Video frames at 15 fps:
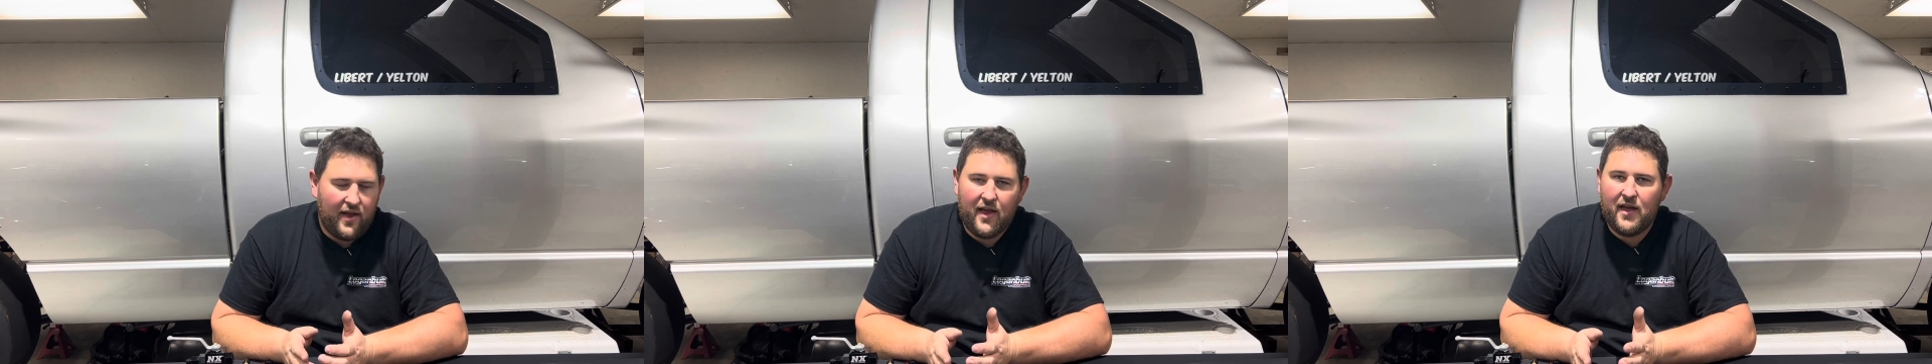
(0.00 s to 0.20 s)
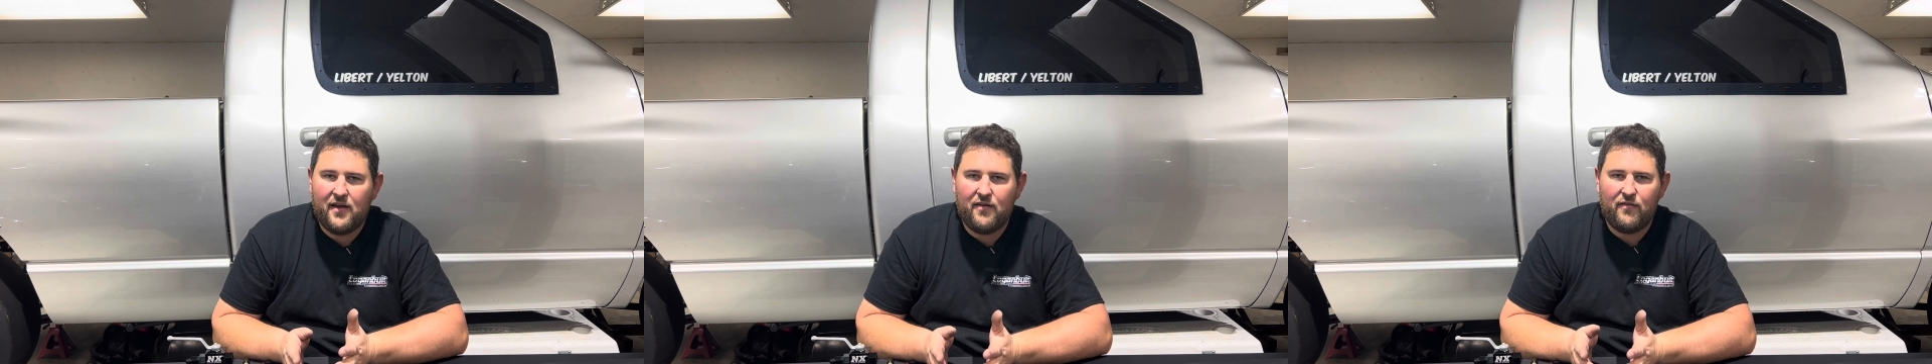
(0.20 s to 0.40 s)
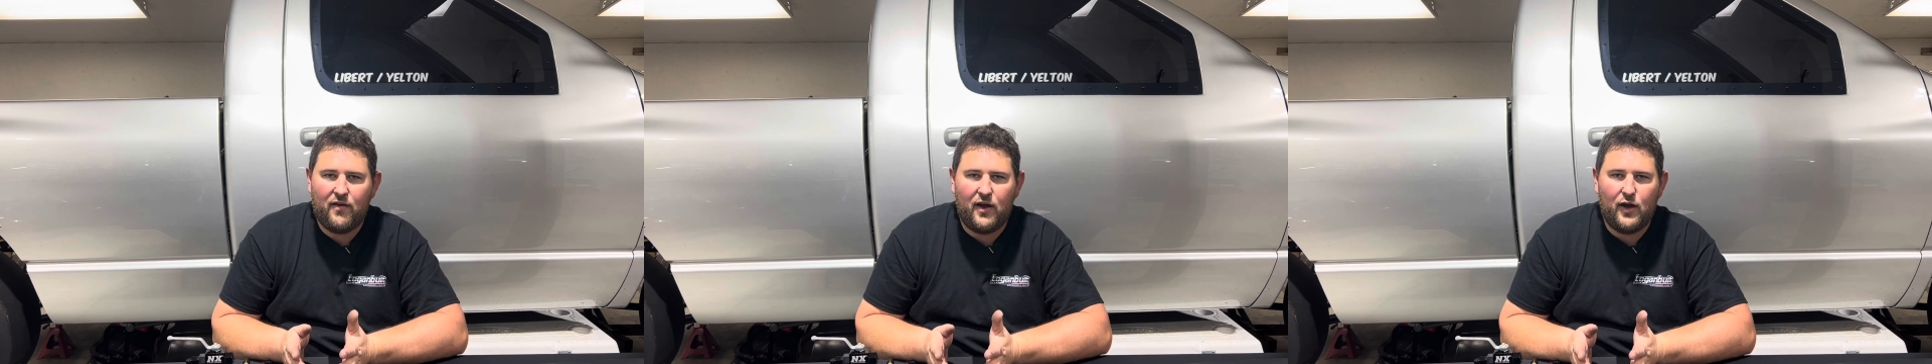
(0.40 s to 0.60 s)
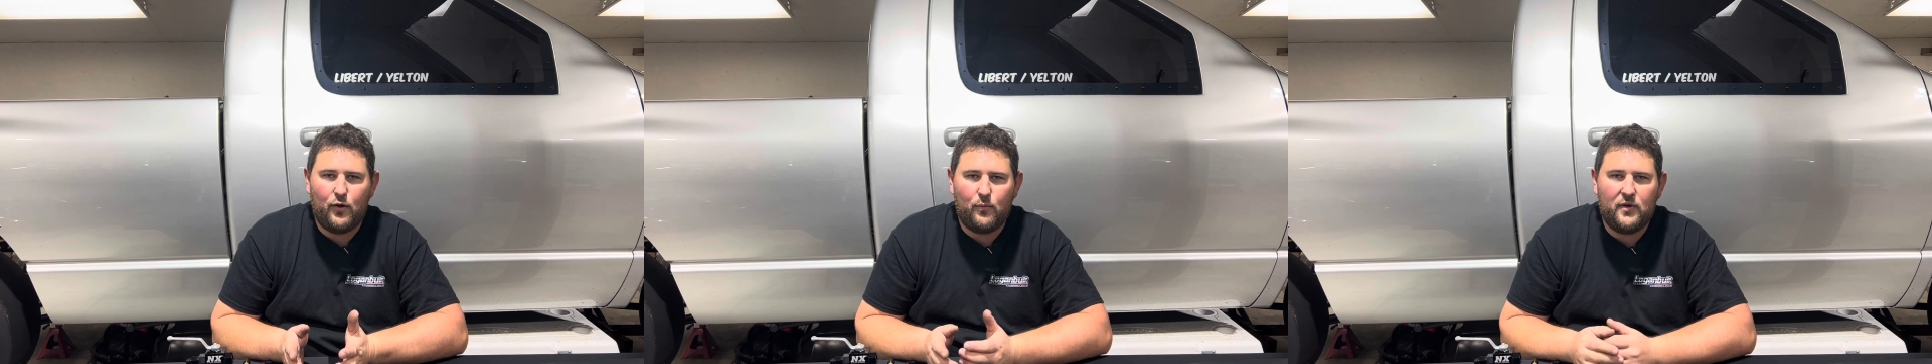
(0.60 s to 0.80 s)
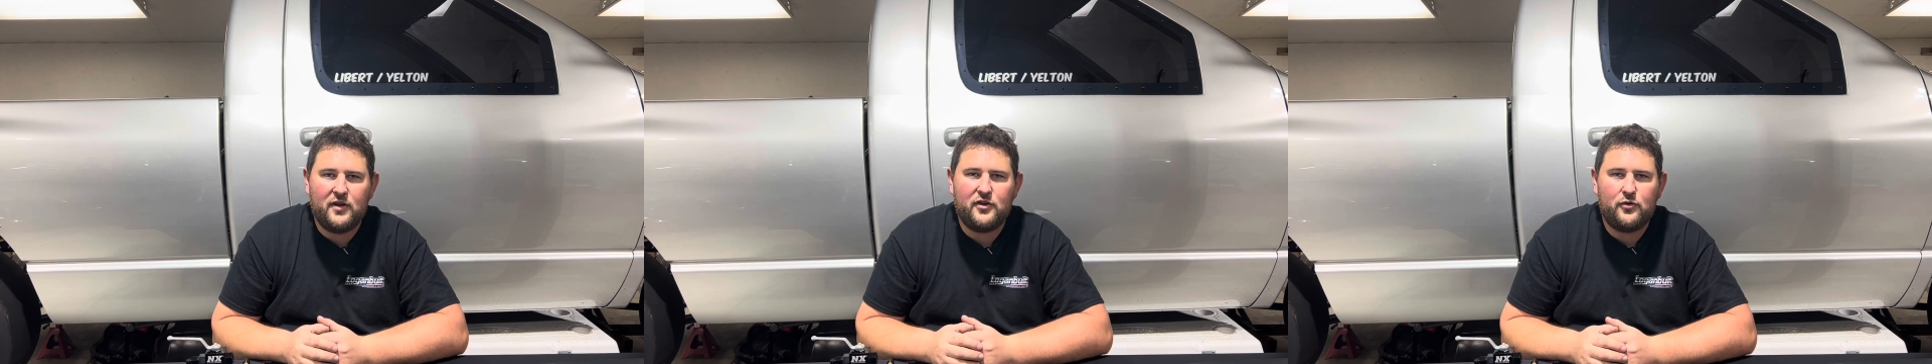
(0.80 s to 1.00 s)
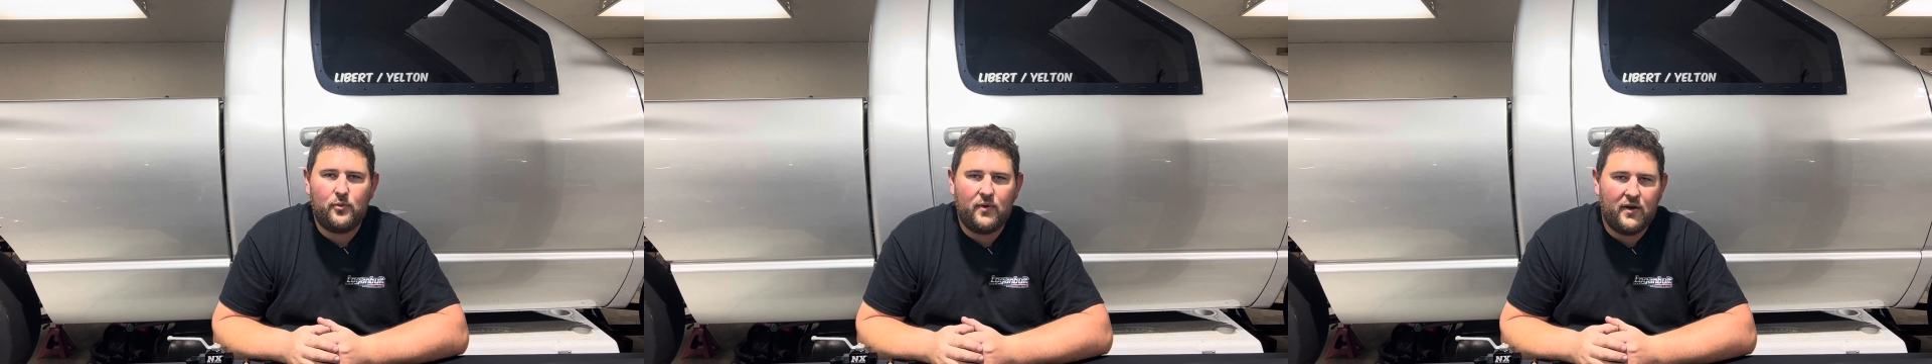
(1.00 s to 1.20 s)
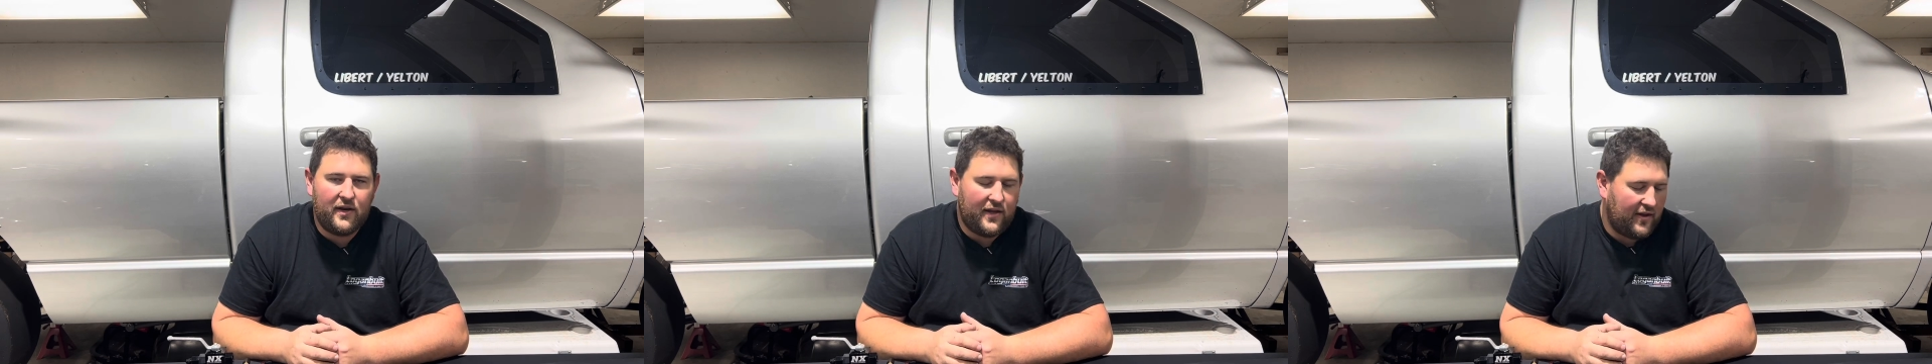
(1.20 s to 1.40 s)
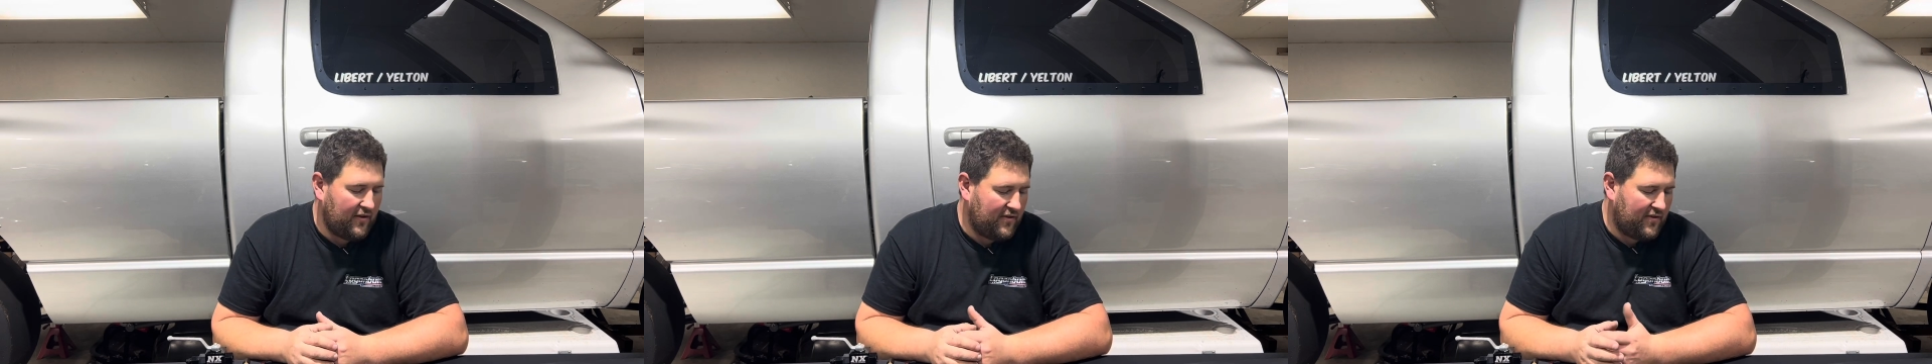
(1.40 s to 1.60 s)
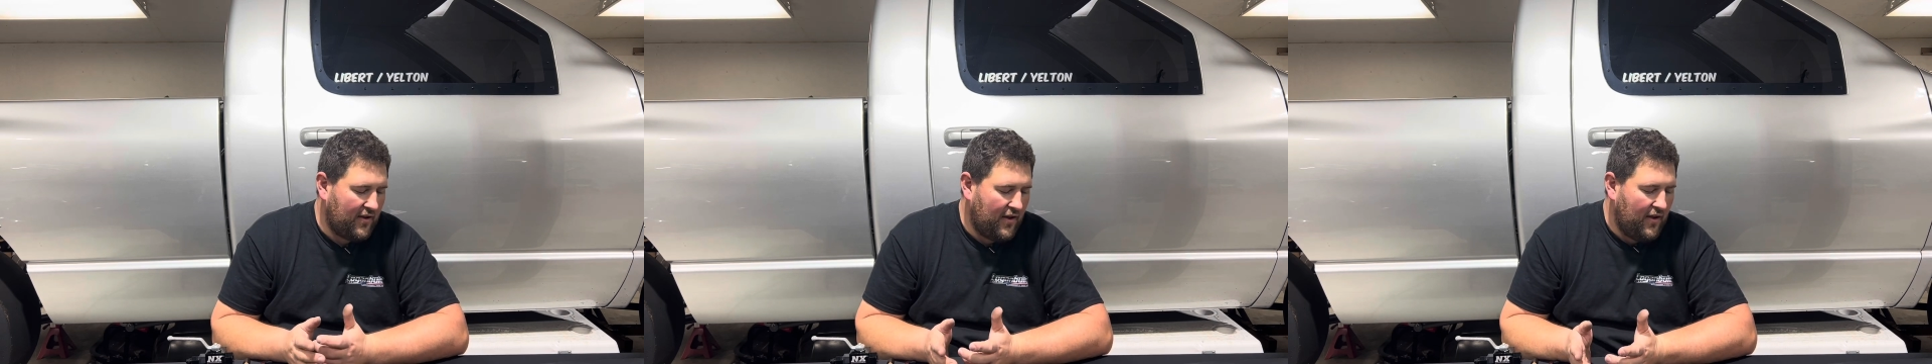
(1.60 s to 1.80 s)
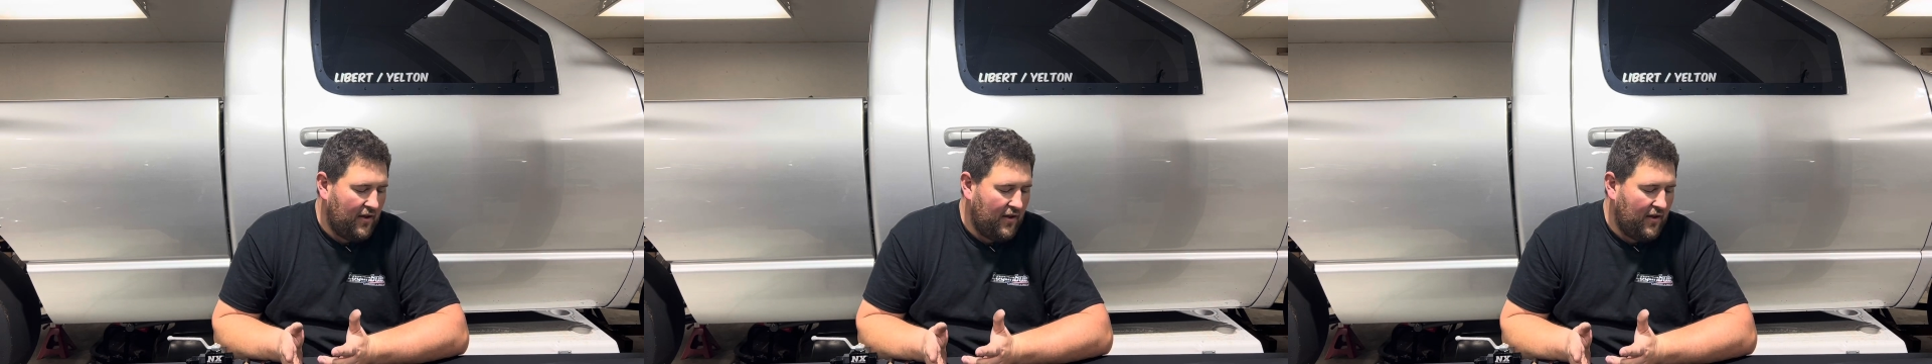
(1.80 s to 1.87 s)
have 120s,